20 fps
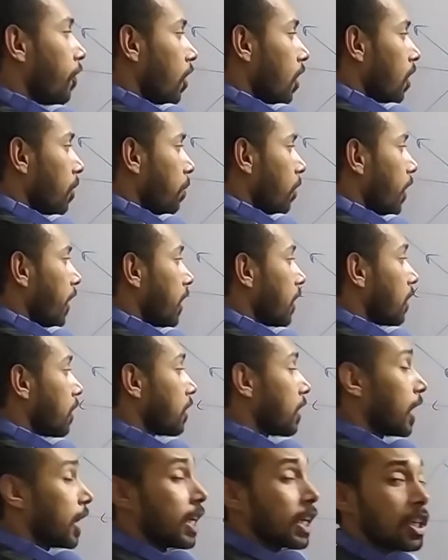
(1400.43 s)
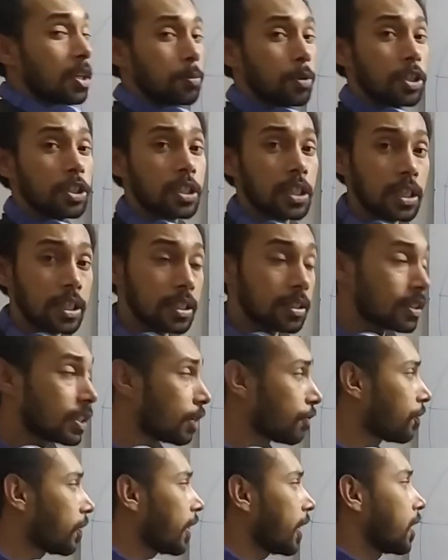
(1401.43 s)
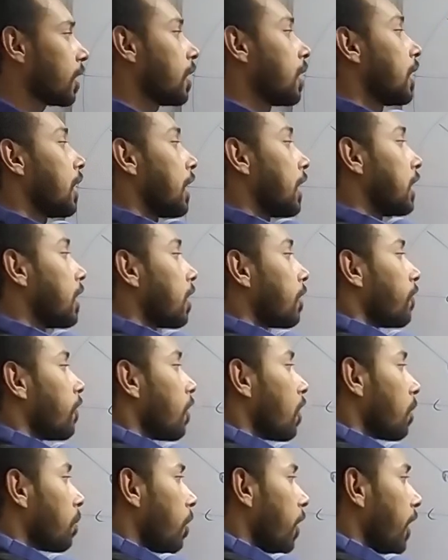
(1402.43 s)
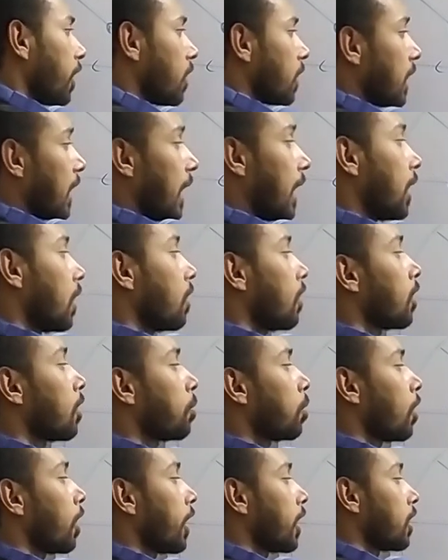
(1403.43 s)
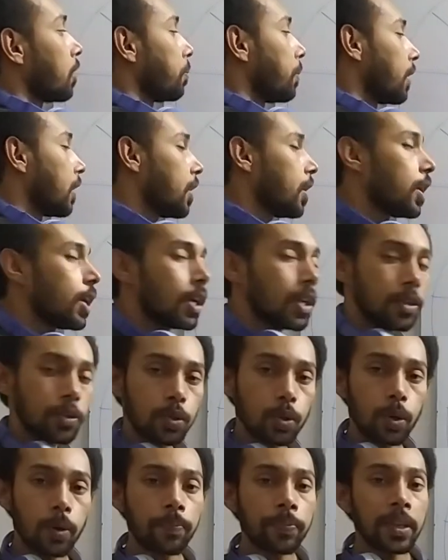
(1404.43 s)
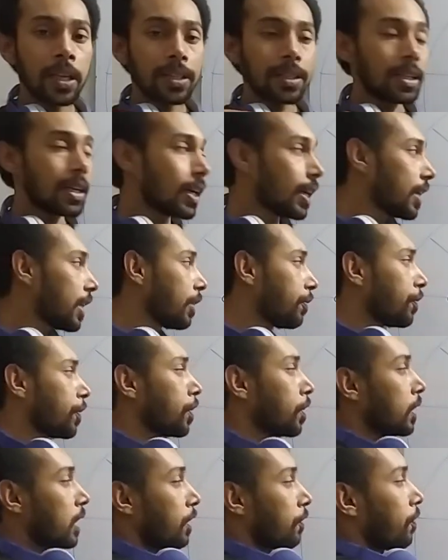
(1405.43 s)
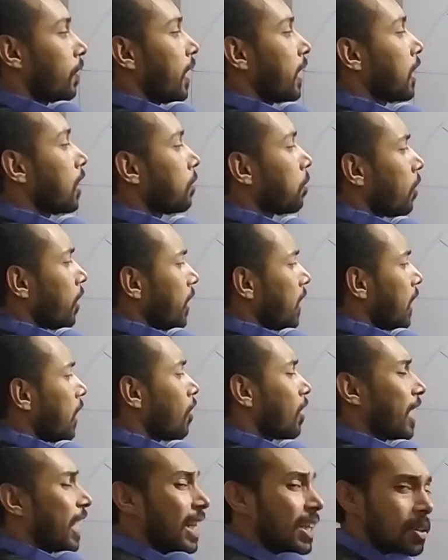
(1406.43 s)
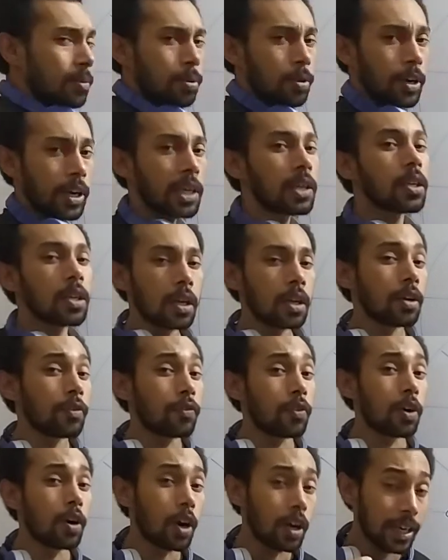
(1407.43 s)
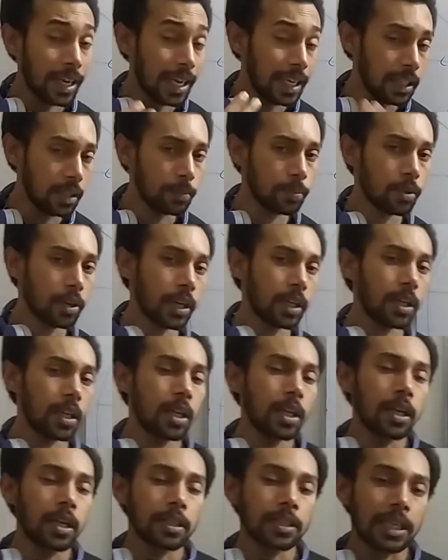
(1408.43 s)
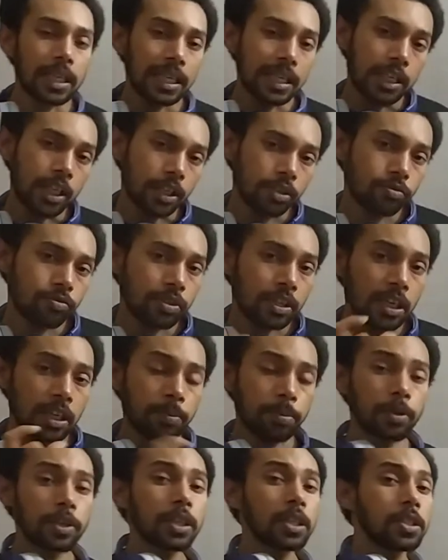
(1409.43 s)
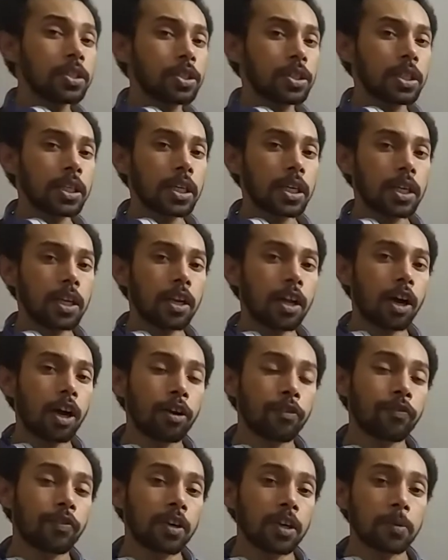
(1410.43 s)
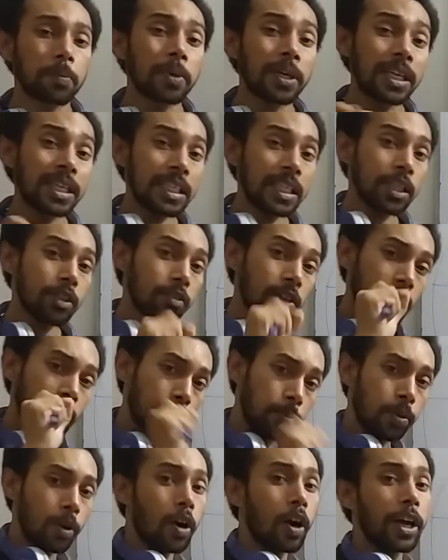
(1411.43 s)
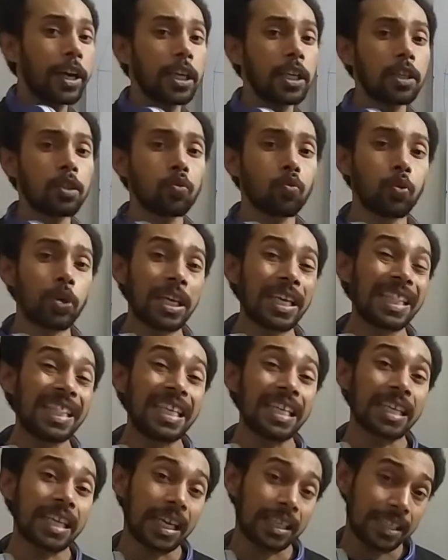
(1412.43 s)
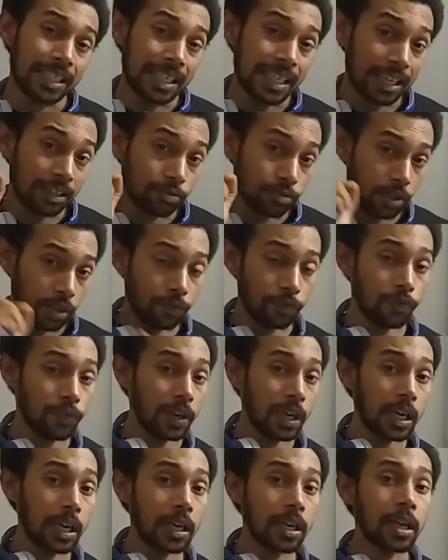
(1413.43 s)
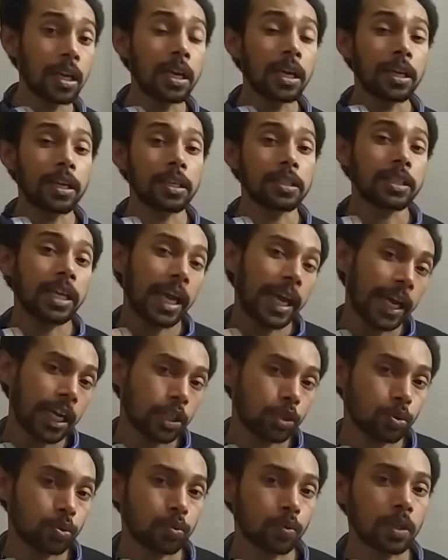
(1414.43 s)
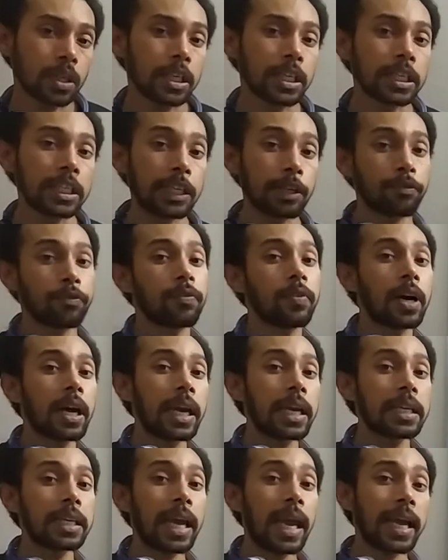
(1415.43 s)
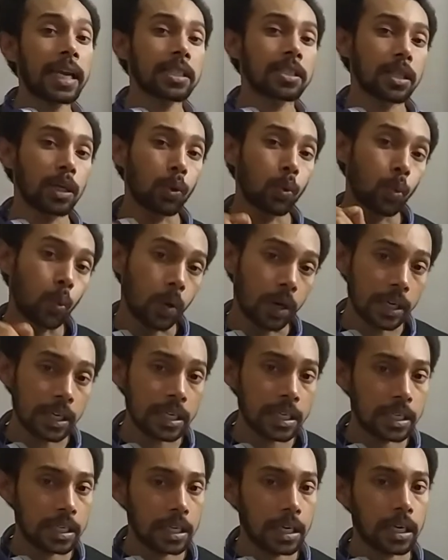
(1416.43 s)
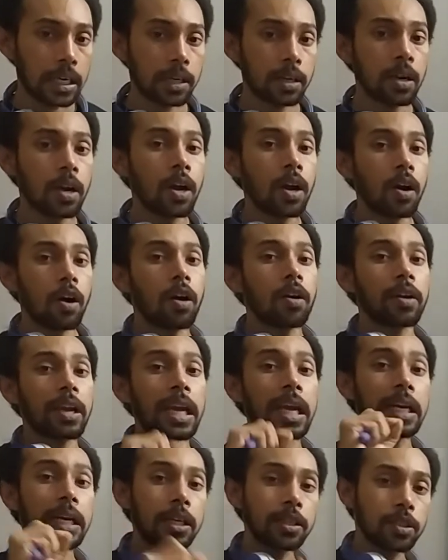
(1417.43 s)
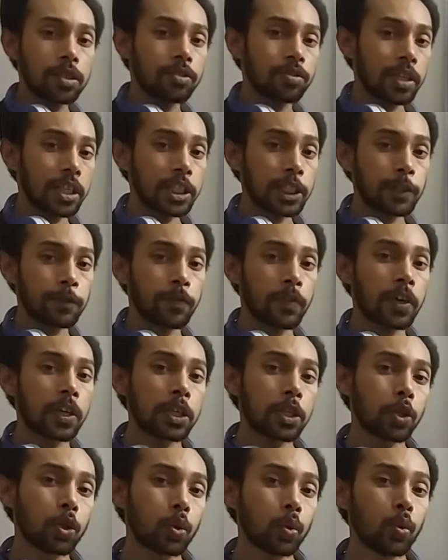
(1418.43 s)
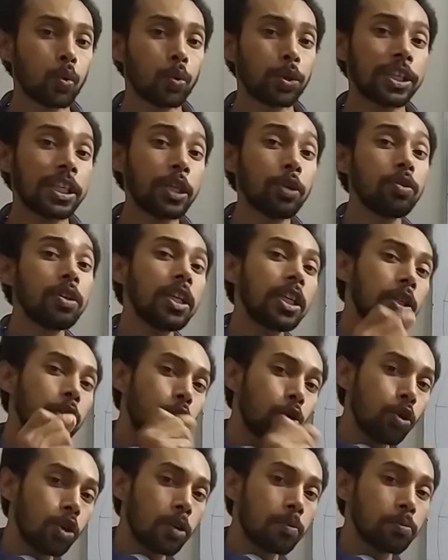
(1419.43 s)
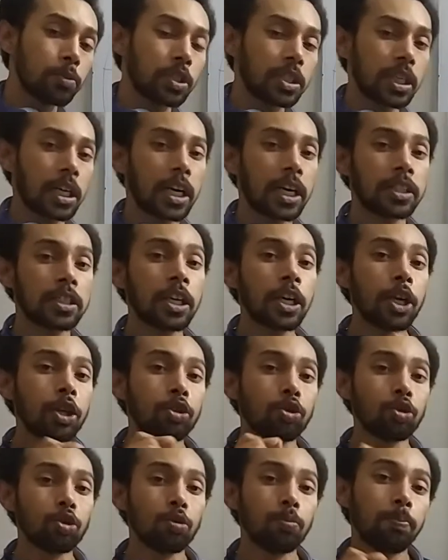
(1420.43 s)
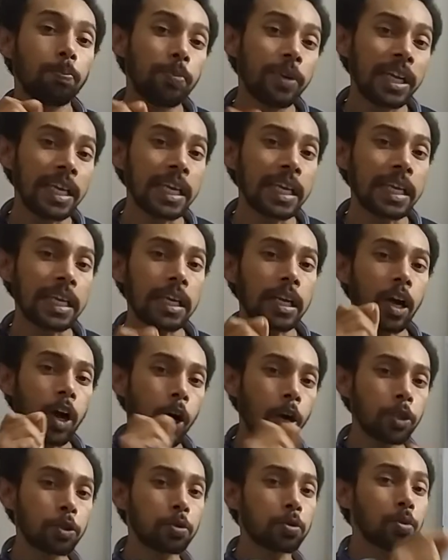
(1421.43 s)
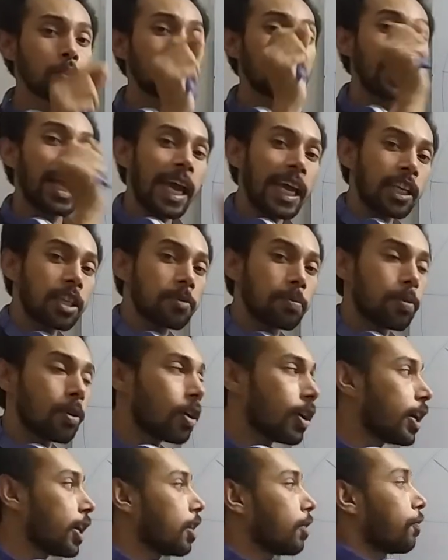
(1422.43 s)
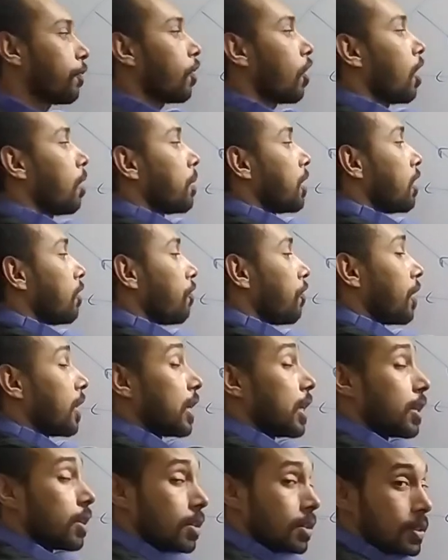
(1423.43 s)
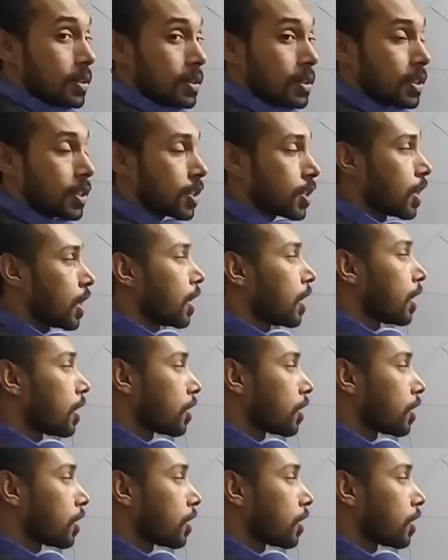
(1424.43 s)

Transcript: For point, the electrical potential is defined either for point A or point B. So if you define point A or any point, the electrical potential of a particular point within an electric field is actually defined as the work done or energy transferred to unit coulomb charge to bring onto that point from infinite distance.